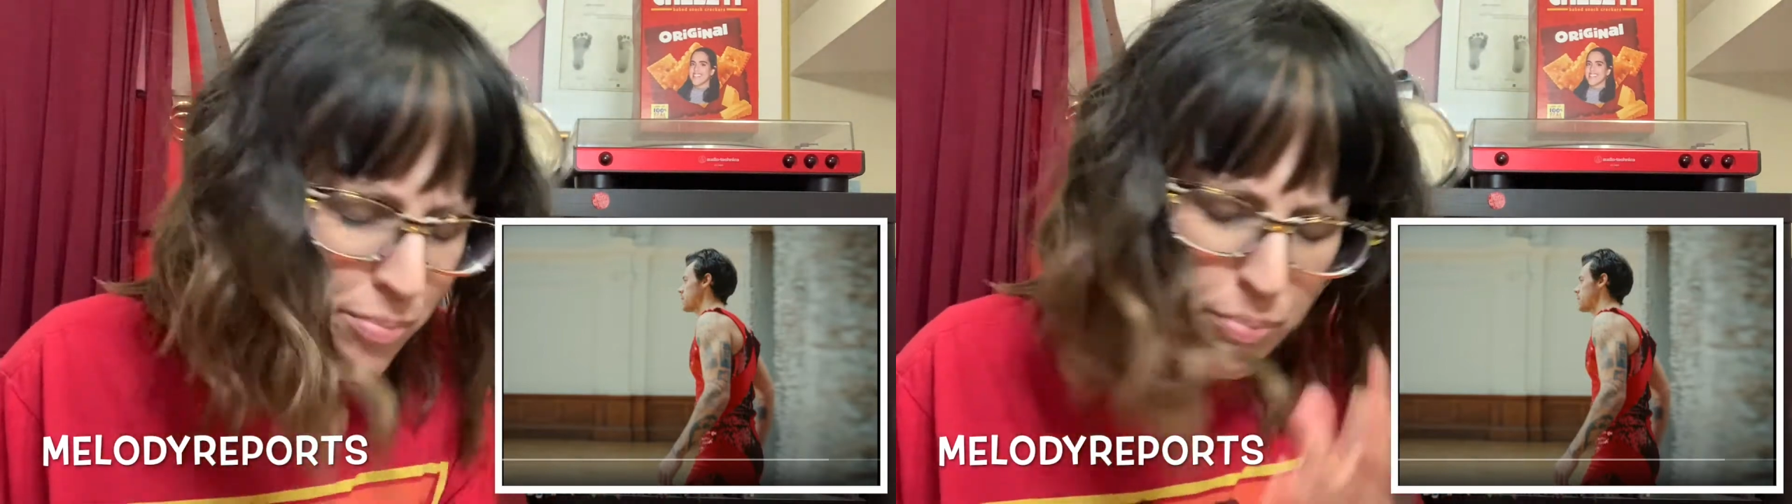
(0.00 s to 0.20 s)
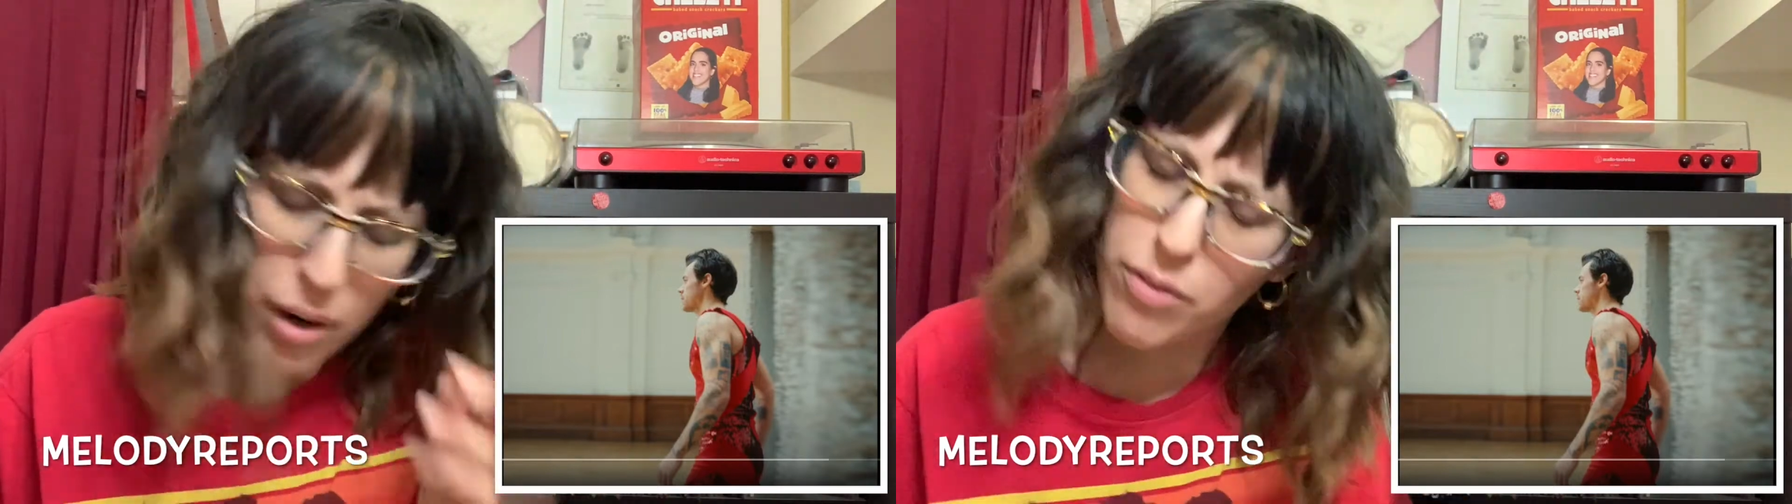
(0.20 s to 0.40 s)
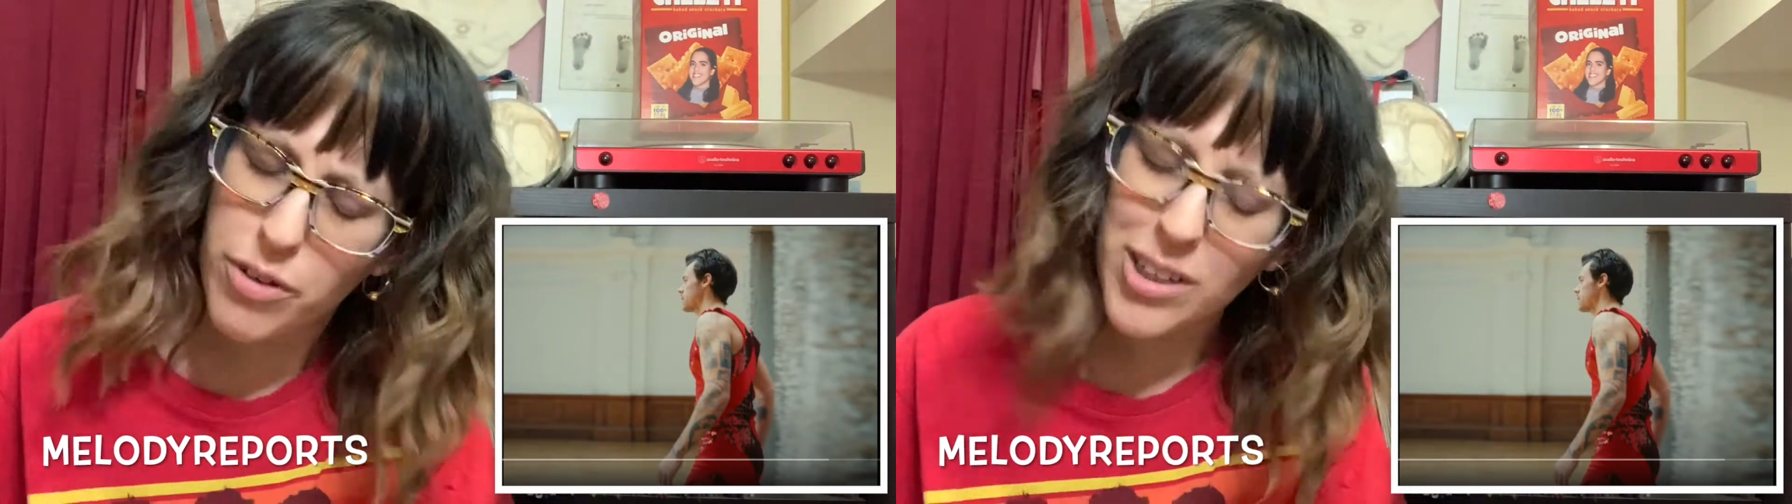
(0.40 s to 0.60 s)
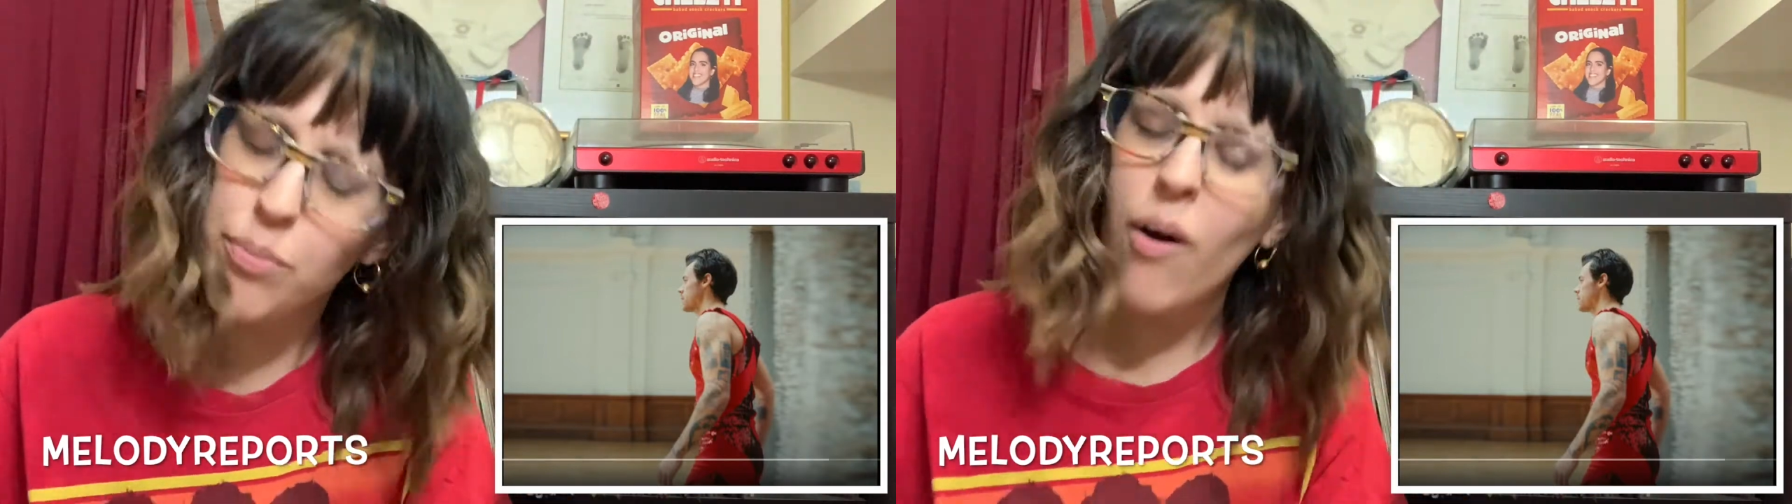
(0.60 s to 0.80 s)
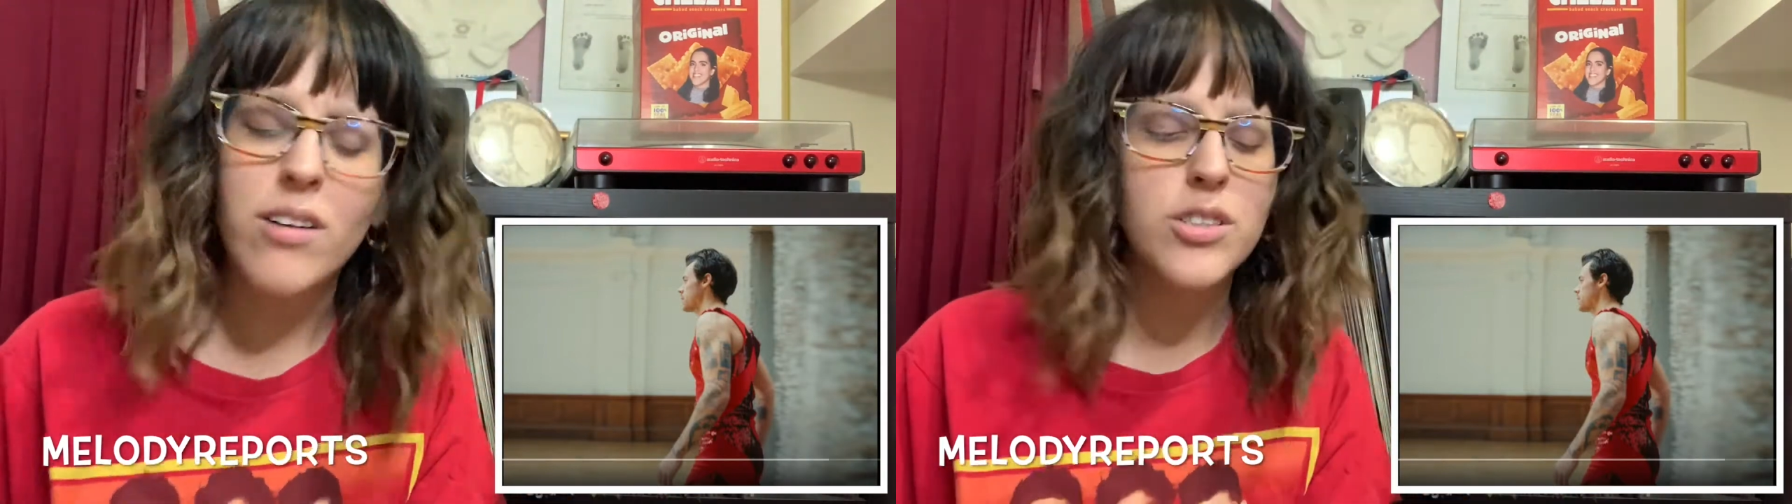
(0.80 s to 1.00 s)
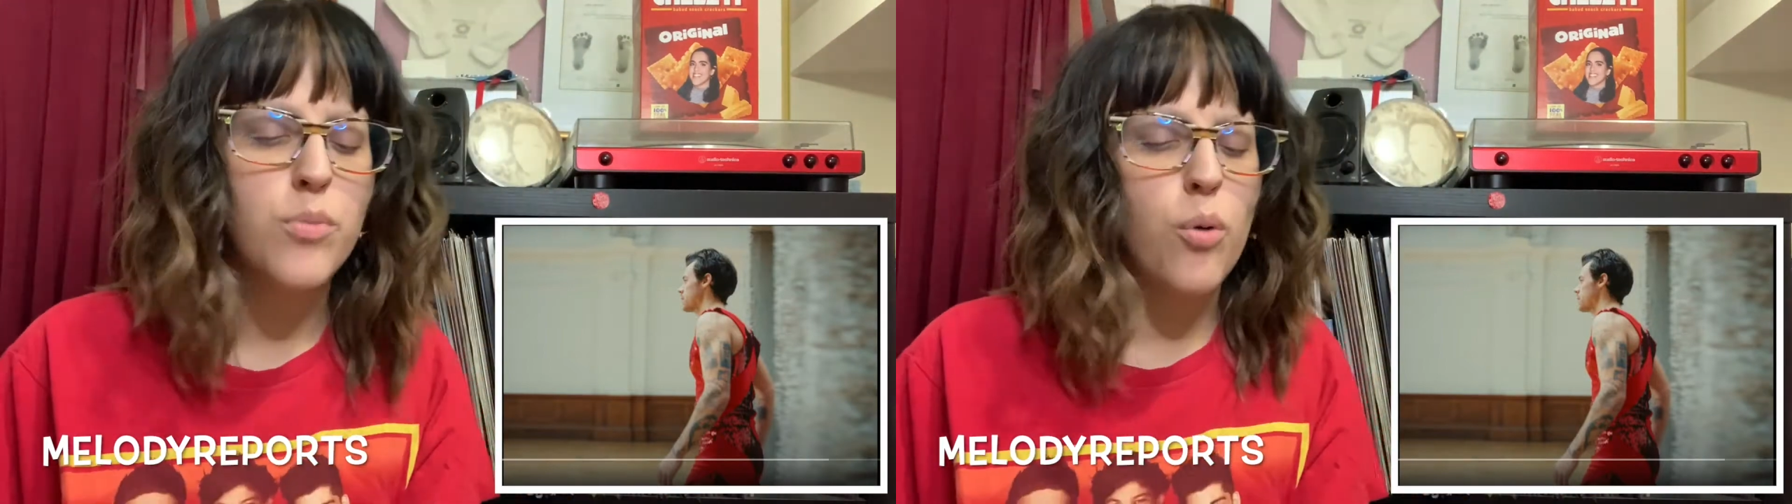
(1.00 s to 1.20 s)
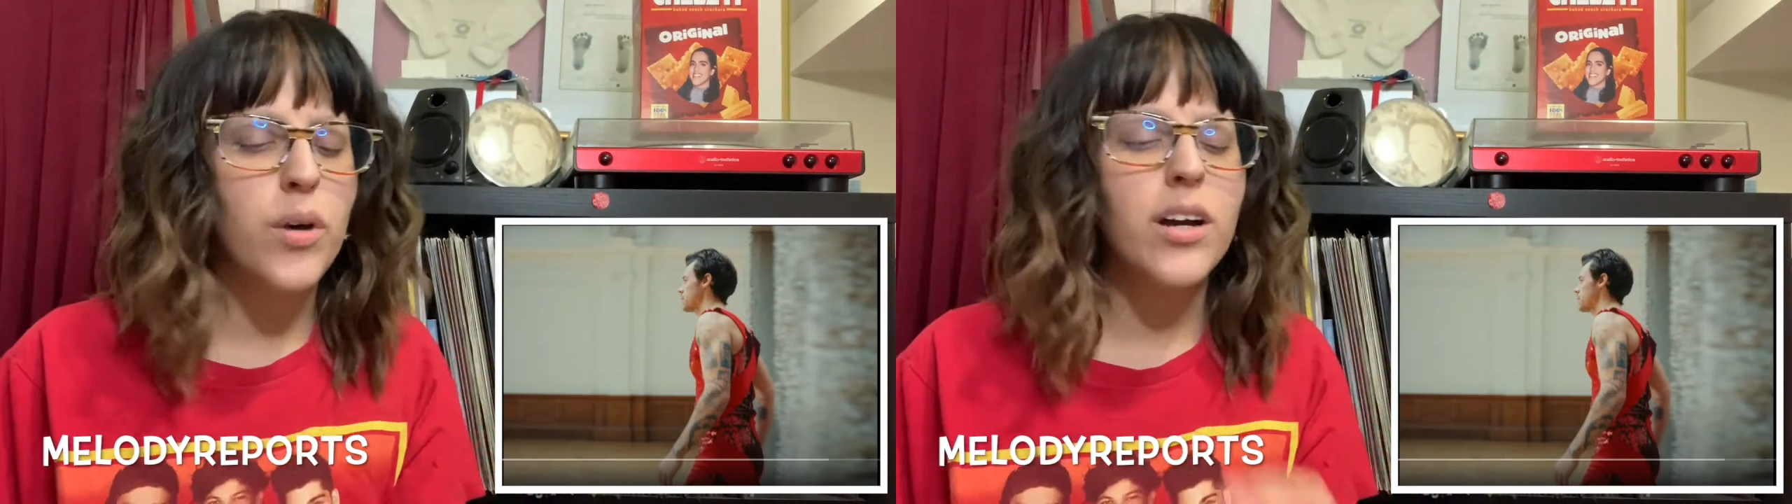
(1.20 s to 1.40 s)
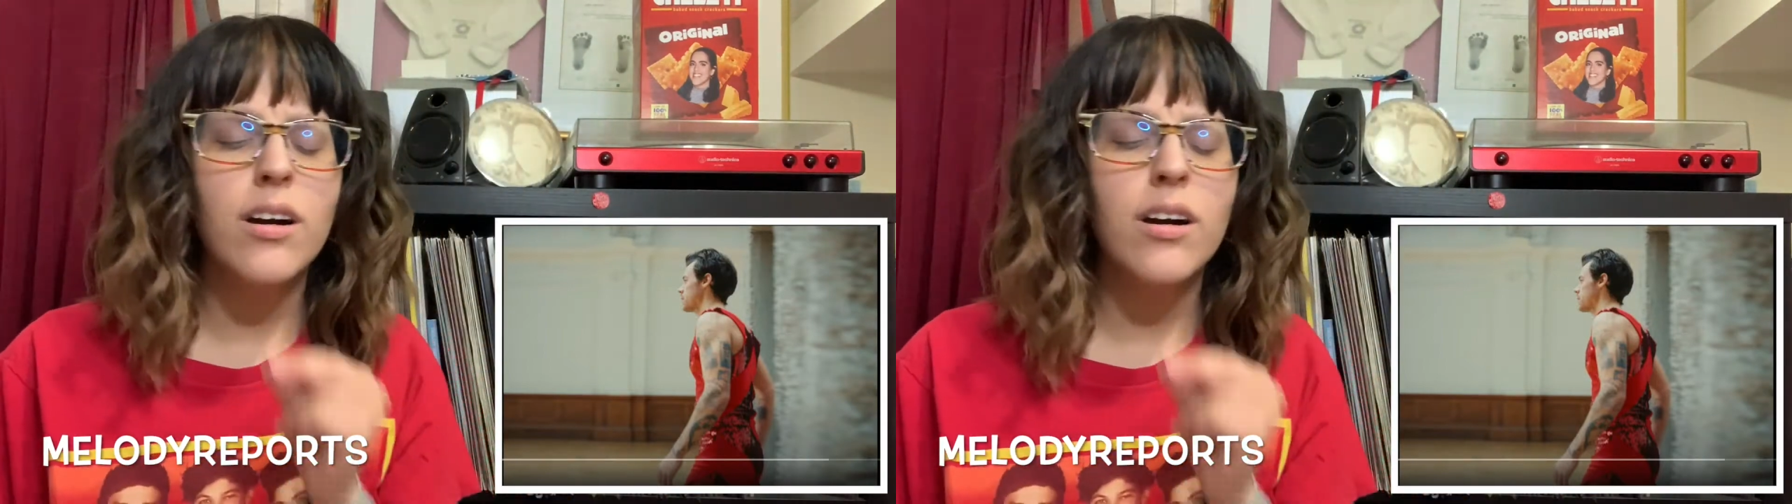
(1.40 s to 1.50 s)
perfect pause moment.